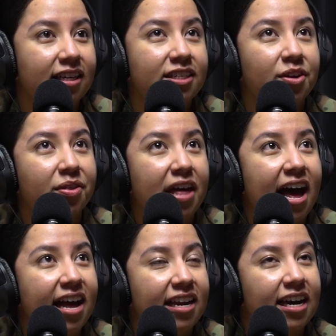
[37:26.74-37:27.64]
So
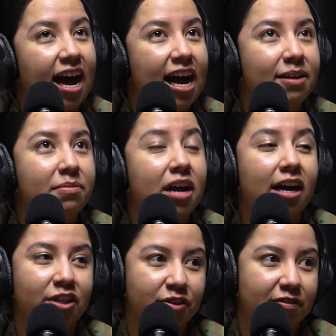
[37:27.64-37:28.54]
that I'm
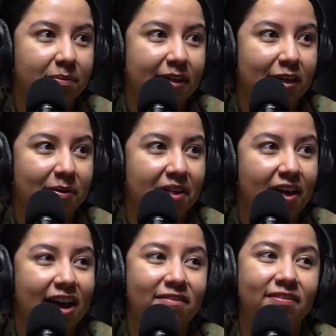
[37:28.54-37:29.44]
not too familiar with.
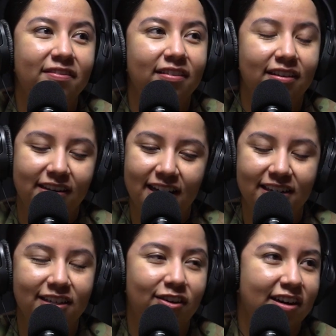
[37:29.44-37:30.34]
I've
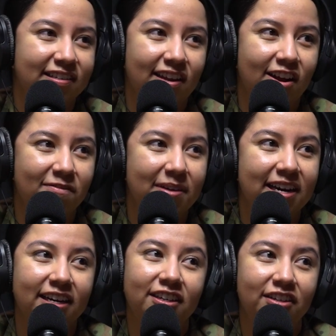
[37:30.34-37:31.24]
yet to cross that off
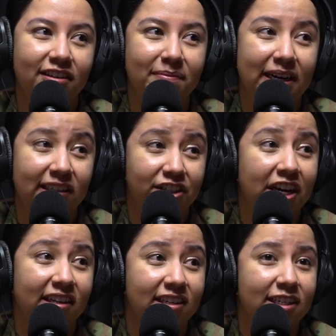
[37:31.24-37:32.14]
my
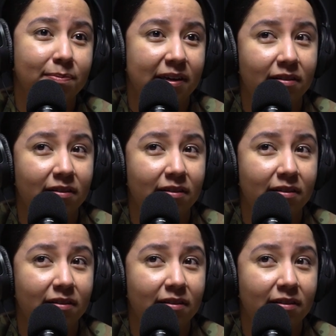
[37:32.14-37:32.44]
checklist, but